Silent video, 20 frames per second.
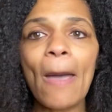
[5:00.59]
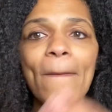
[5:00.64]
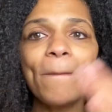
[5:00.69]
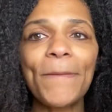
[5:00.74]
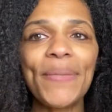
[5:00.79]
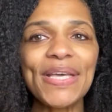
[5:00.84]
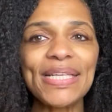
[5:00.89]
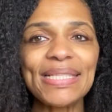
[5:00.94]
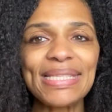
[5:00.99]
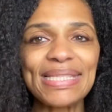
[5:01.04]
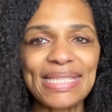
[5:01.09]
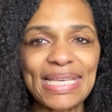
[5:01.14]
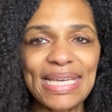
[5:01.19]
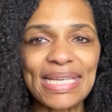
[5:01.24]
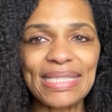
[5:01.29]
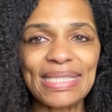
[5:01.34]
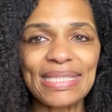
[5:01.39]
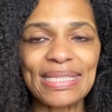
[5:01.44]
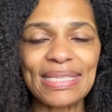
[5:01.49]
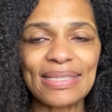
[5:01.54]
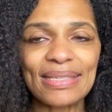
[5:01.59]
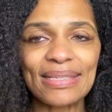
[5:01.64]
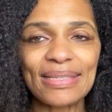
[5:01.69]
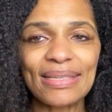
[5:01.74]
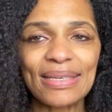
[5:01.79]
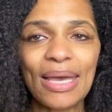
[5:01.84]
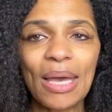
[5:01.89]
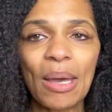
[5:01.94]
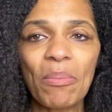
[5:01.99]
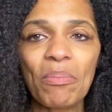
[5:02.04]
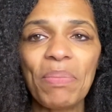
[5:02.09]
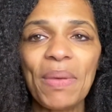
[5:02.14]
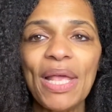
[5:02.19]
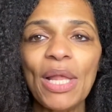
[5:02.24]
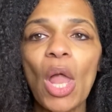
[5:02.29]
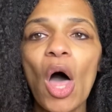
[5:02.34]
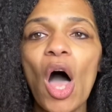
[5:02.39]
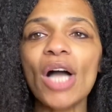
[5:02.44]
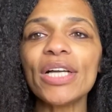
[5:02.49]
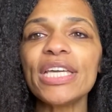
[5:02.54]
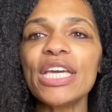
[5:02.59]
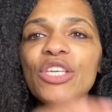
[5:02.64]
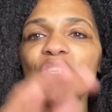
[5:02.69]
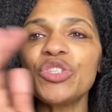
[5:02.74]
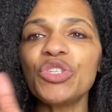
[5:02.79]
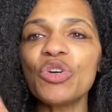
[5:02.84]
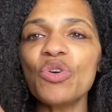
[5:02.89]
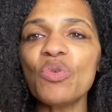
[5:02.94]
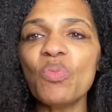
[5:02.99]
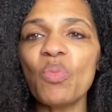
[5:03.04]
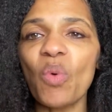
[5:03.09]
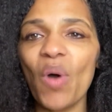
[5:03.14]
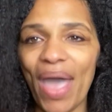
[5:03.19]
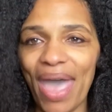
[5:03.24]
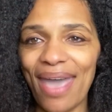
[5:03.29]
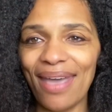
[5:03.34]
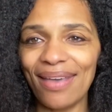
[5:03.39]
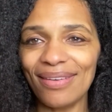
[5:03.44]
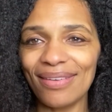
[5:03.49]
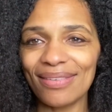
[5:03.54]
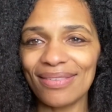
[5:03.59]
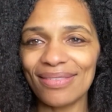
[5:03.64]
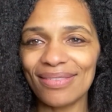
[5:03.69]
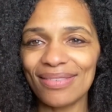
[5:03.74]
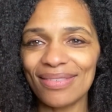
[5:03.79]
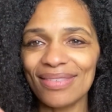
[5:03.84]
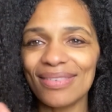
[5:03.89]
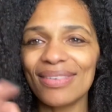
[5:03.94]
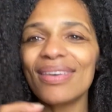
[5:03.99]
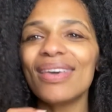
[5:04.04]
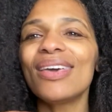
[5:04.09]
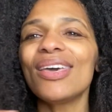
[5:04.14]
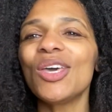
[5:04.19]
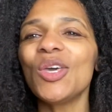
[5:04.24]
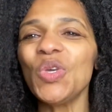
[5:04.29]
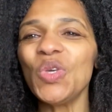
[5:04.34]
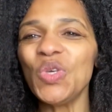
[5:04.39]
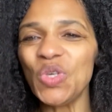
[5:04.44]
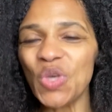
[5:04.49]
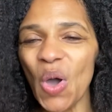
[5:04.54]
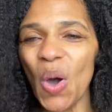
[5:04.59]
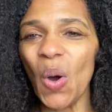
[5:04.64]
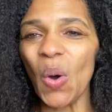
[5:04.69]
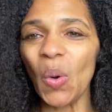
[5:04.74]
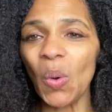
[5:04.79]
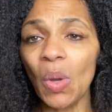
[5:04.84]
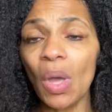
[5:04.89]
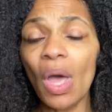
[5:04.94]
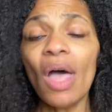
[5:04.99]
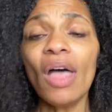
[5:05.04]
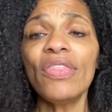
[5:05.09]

Petite, belonging to moi, yo.